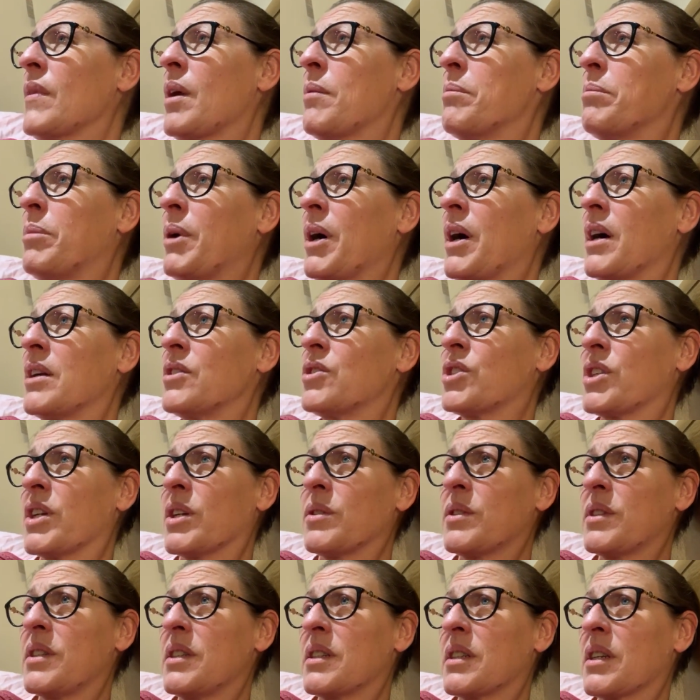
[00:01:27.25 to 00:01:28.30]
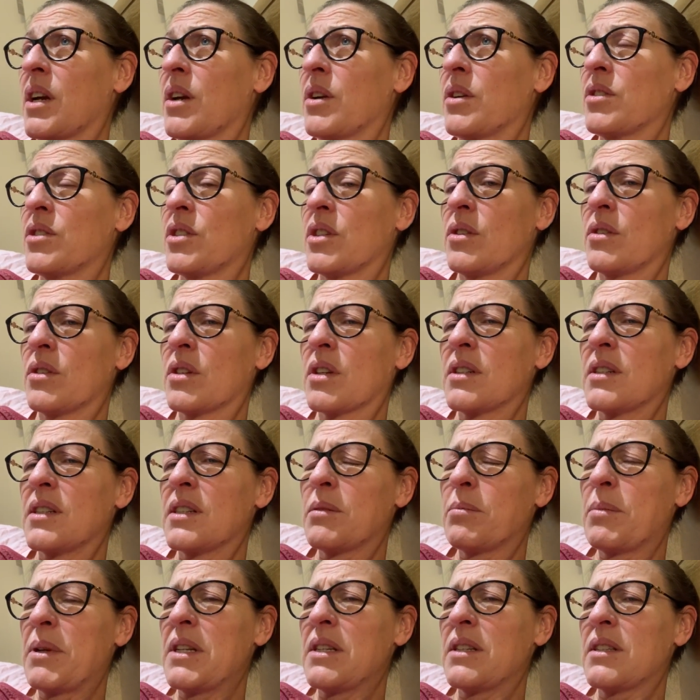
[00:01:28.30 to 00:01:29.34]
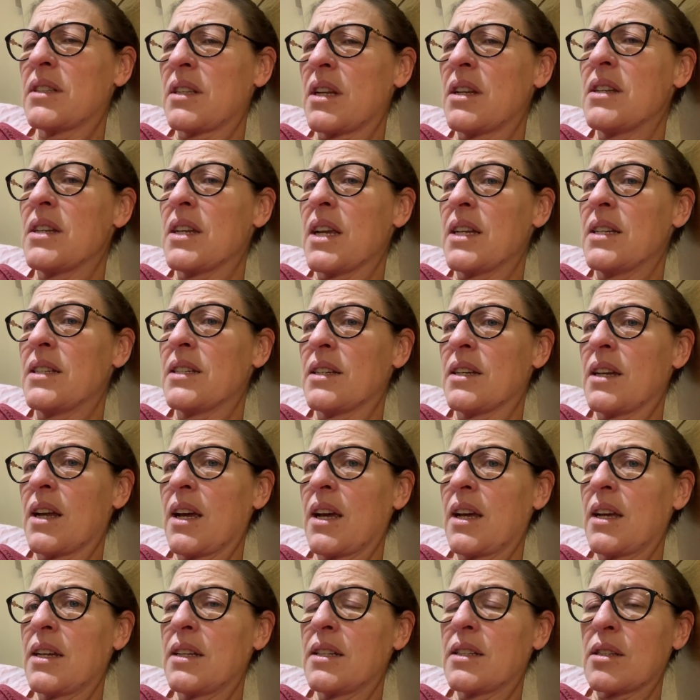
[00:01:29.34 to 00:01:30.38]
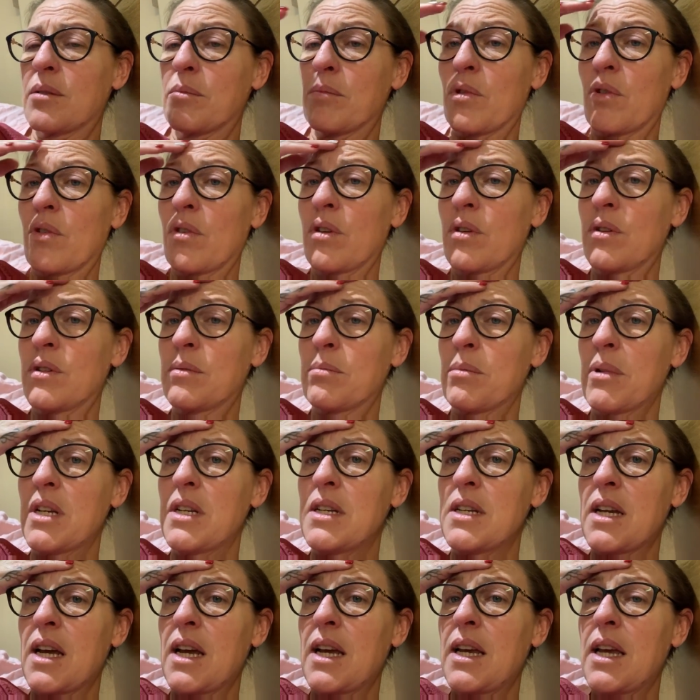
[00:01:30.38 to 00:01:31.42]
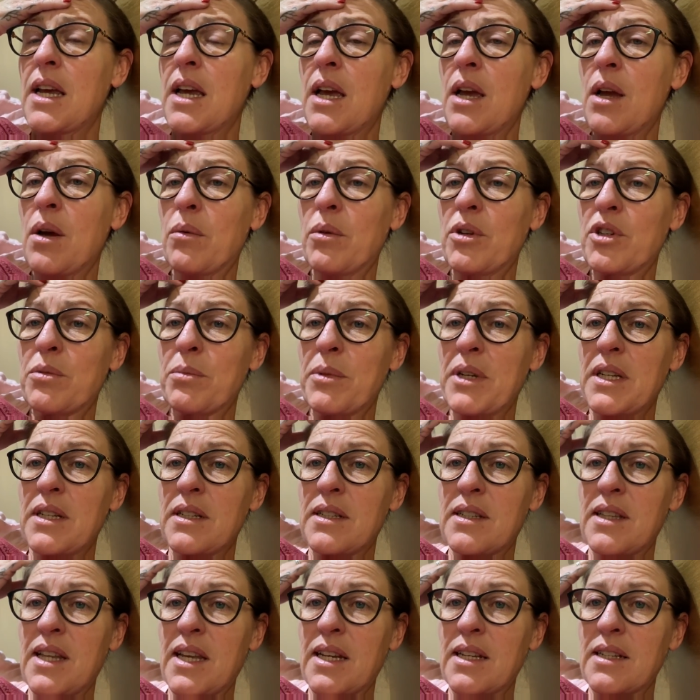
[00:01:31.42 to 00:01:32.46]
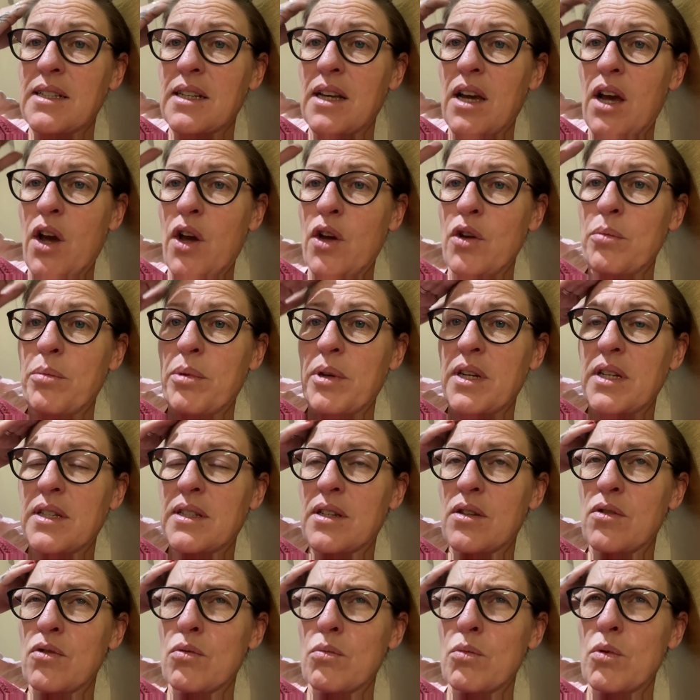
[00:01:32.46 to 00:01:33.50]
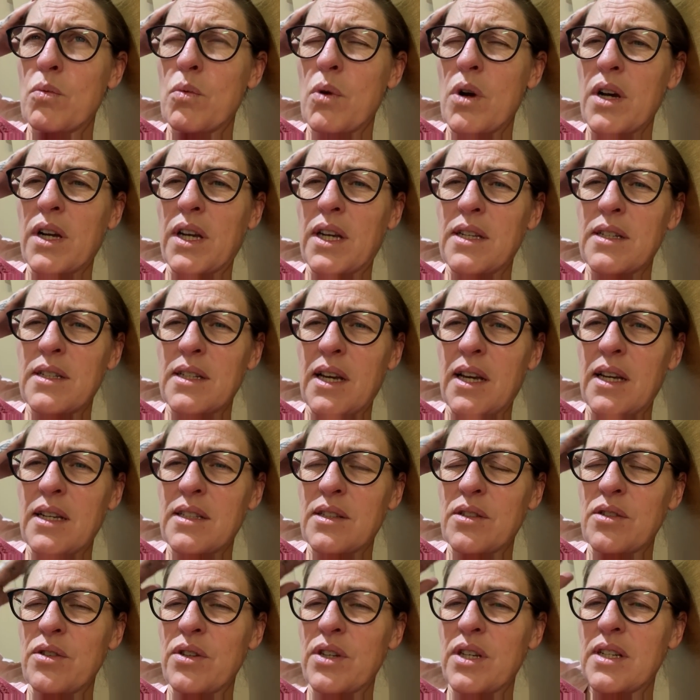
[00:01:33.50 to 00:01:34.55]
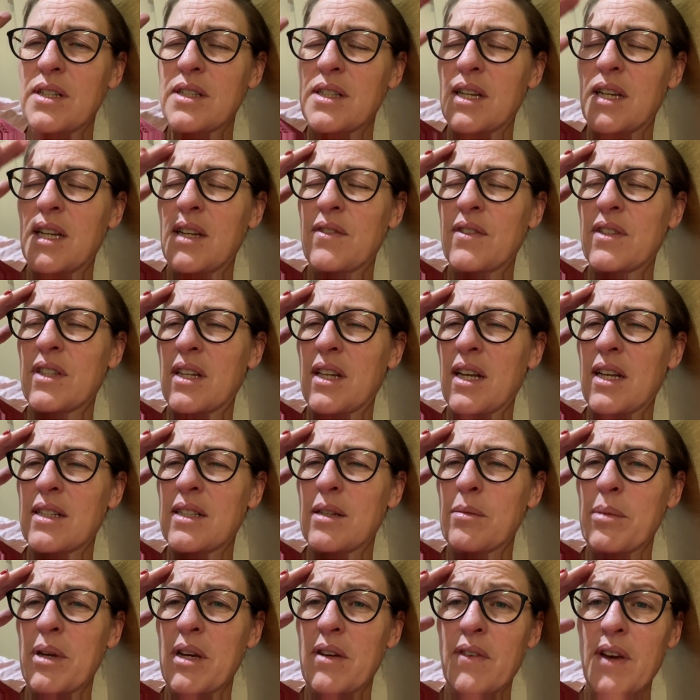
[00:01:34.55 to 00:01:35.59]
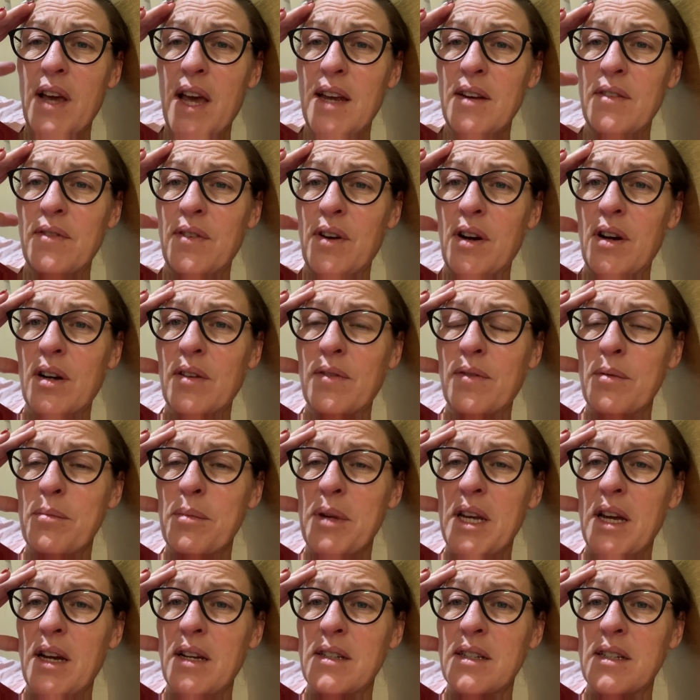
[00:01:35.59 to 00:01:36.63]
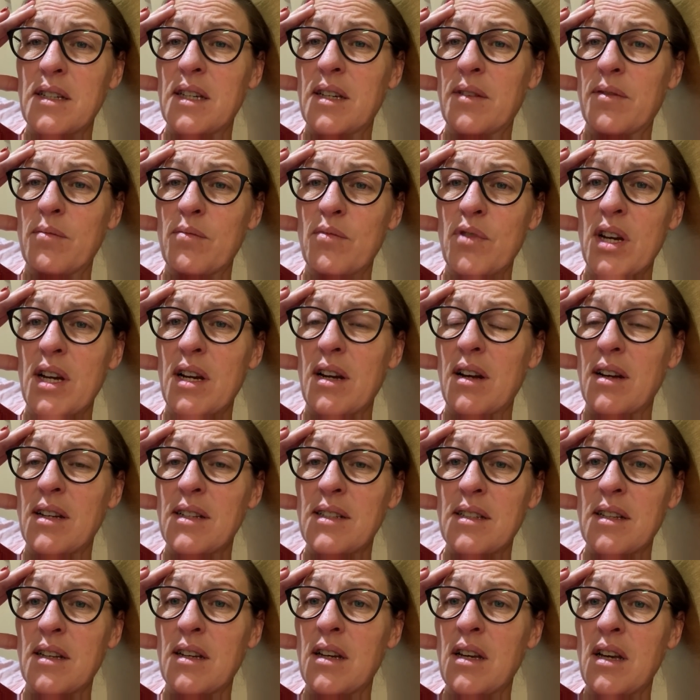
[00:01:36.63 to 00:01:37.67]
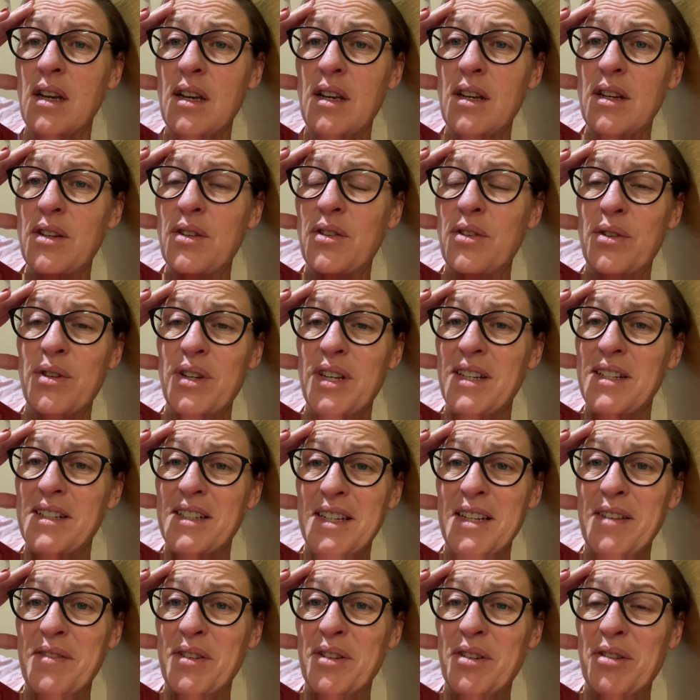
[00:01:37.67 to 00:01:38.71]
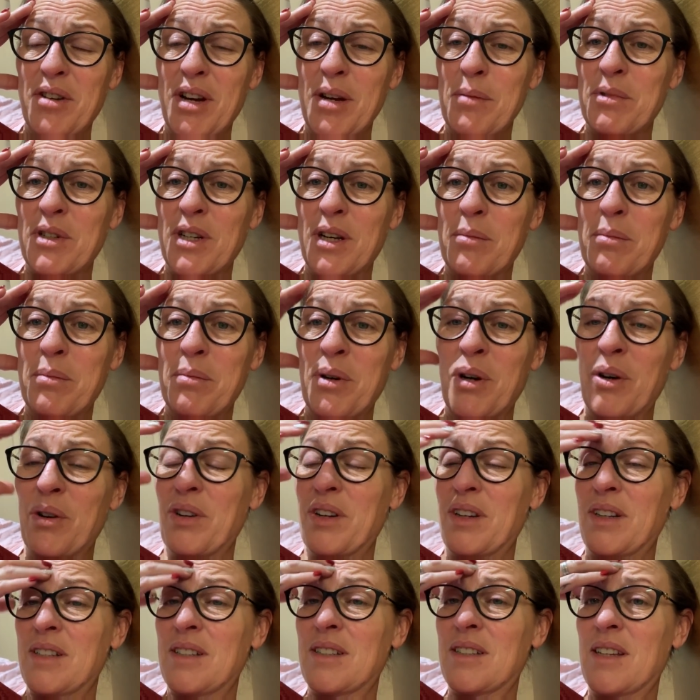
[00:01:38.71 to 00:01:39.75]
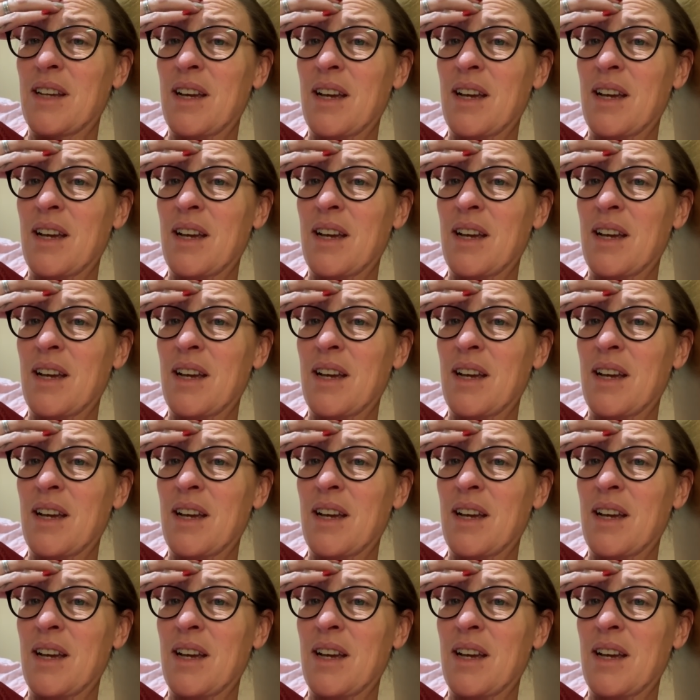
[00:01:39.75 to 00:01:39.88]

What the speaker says: But Chelsea's going to, because it's been Sunday today. Tomorrow's Monday, which means things are open. It's a normal working day. It's New Year's Eve. So that's a bit of a head fuck for me. I didn't even realize that New Year's Eve had crept up upon us.